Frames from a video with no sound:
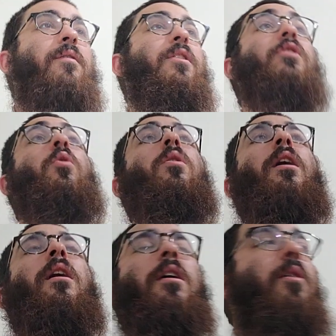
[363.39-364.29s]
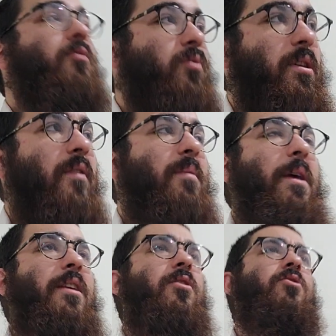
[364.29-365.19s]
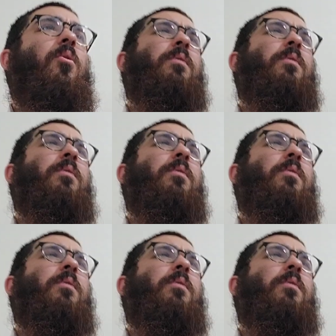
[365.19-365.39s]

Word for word: The Torah, which was given many years